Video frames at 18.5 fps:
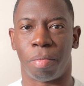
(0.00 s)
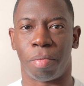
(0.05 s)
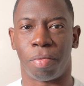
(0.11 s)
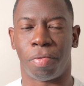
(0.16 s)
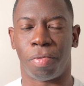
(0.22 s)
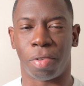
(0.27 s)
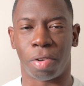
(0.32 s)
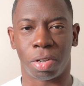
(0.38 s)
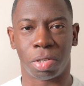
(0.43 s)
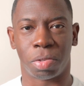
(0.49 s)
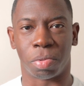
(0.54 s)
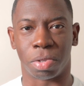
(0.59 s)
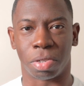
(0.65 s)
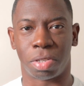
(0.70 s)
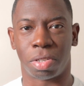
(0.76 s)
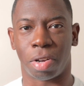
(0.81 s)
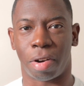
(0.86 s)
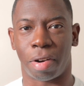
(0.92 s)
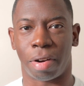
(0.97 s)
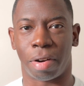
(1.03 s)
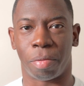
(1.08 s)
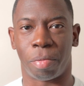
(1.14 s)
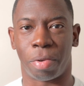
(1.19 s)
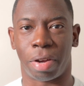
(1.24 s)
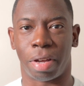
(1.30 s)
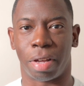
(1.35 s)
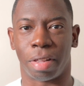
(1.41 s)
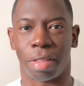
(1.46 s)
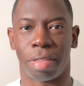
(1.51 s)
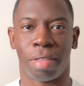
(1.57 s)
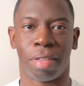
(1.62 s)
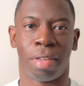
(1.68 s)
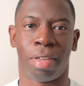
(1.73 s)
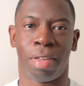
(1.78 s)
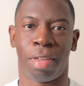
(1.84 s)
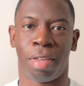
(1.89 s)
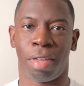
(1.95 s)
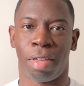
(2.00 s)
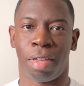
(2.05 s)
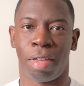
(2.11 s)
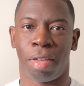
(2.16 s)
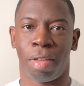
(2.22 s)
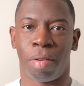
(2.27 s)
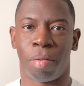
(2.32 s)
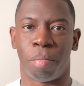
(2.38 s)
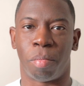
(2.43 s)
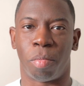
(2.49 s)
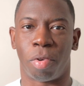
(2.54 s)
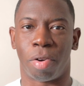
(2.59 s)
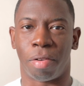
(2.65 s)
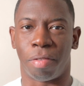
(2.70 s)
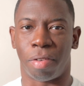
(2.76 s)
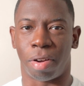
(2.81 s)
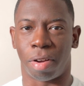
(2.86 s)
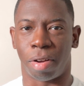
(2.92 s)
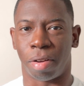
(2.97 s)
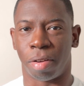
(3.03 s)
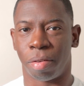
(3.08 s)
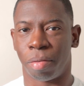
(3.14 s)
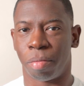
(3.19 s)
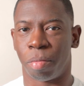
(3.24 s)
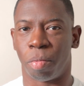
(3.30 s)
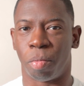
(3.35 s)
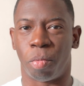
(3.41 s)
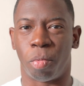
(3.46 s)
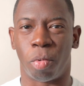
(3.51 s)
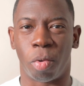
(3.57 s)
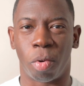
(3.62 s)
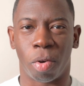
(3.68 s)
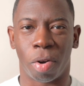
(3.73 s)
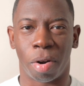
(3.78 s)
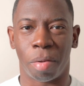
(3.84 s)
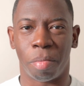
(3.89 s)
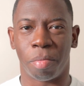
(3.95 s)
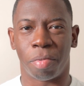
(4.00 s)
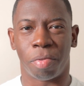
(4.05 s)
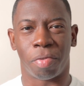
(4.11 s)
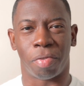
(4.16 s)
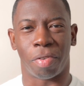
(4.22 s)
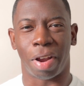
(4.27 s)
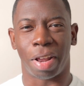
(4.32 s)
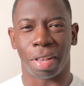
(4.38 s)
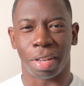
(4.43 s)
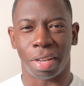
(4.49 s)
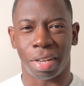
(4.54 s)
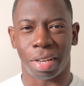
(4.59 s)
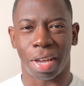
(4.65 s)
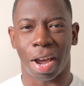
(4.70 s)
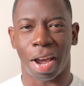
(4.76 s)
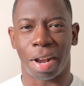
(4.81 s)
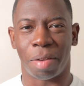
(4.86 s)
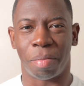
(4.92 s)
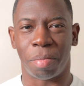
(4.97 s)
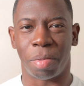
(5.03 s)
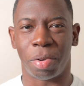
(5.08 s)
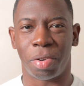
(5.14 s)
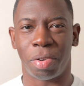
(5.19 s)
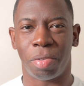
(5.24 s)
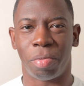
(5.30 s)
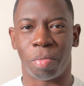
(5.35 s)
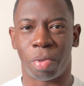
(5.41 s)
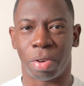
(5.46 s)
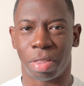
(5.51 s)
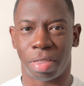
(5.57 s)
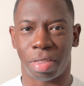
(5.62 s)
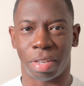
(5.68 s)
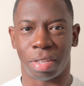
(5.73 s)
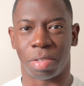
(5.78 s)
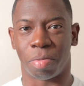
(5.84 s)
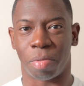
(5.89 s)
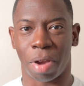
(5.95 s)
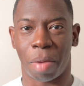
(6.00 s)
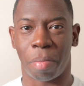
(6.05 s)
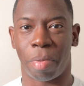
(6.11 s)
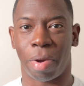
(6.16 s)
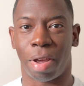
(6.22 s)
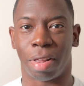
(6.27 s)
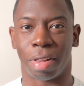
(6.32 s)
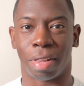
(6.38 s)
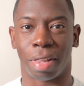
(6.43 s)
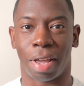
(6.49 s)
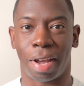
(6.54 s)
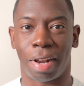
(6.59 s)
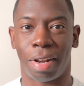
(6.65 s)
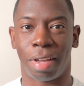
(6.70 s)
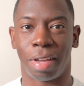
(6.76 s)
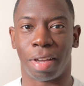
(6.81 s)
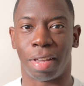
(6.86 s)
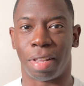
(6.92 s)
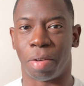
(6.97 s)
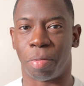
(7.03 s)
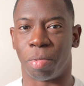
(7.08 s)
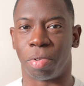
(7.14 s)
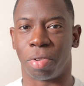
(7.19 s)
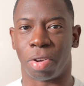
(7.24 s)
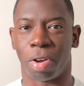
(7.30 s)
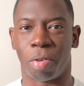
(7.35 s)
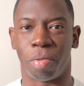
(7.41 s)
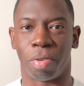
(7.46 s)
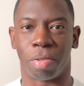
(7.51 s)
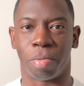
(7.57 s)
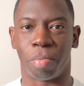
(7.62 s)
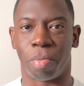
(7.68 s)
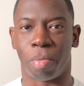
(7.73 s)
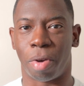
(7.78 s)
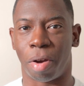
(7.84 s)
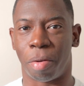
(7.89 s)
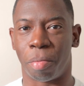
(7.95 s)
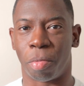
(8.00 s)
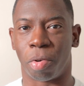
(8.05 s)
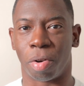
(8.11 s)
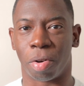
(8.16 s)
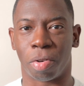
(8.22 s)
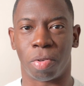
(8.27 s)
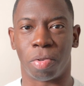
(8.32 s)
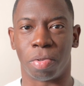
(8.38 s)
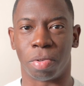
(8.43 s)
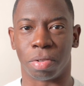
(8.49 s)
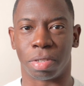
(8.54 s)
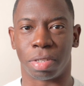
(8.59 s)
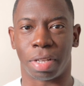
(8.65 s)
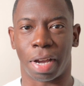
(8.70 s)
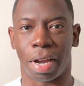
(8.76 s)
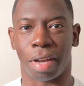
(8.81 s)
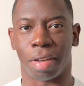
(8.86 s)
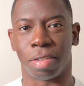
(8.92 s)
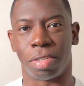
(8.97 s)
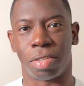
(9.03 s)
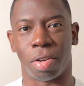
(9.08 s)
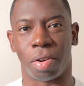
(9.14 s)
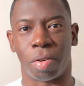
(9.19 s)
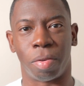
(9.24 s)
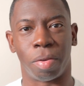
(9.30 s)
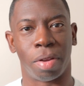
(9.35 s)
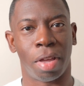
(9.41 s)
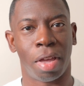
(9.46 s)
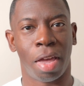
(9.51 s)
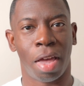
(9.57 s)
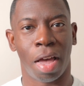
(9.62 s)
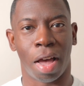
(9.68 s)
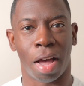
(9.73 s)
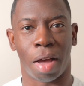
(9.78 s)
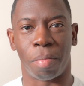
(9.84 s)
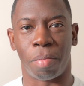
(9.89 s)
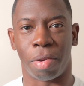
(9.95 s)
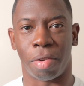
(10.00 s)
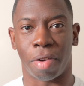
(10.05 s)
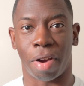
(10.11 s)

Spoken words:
first we'll start with more of a warm, friendly kind of mood with this Rembrandt lighting, and then we'll go with a more cool style. So I'll be